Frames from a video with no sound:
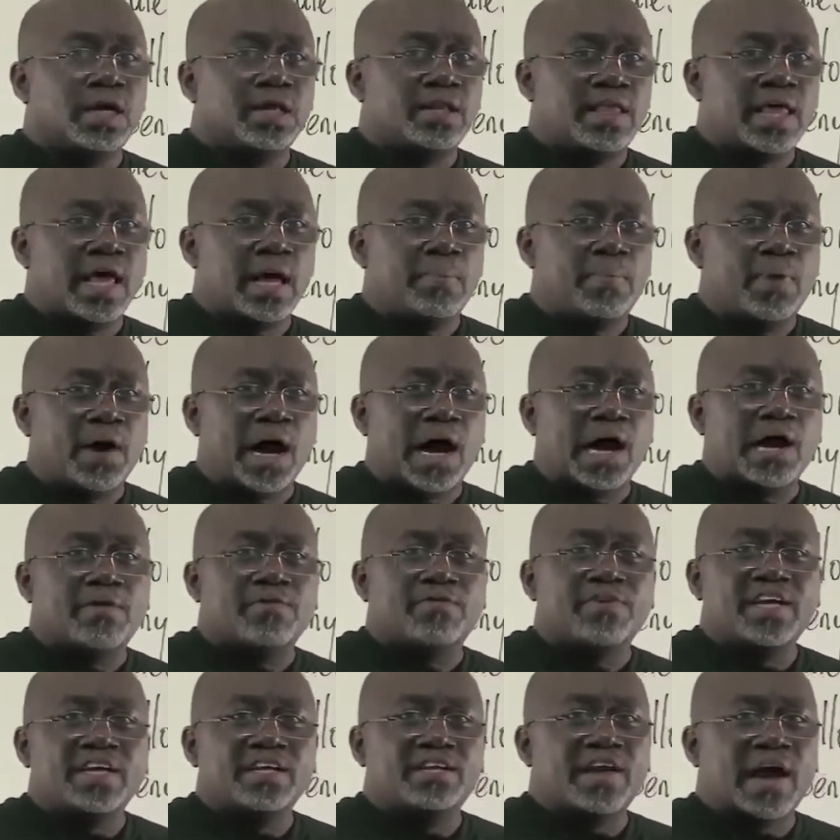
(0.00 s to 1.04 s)
thereby
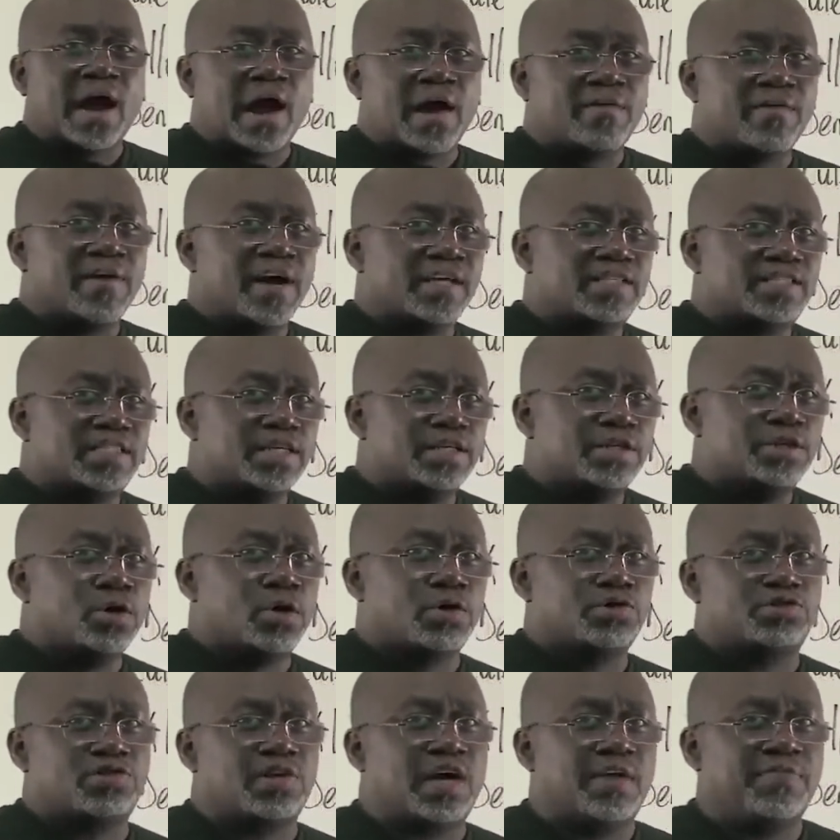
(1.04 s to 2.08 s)
redirecting
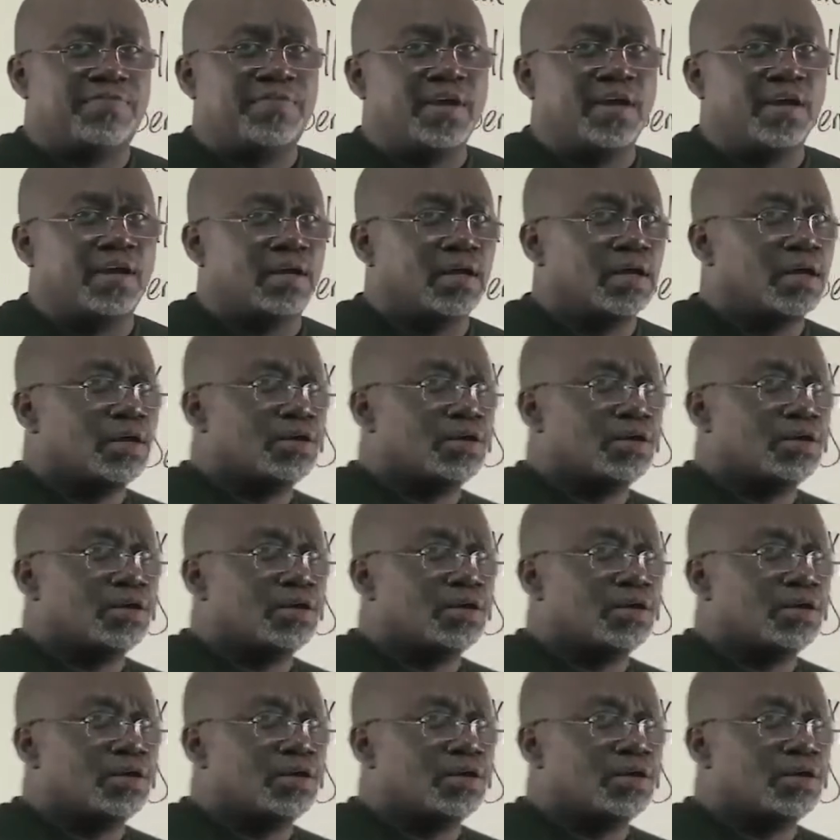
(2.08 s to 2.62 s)
your traffic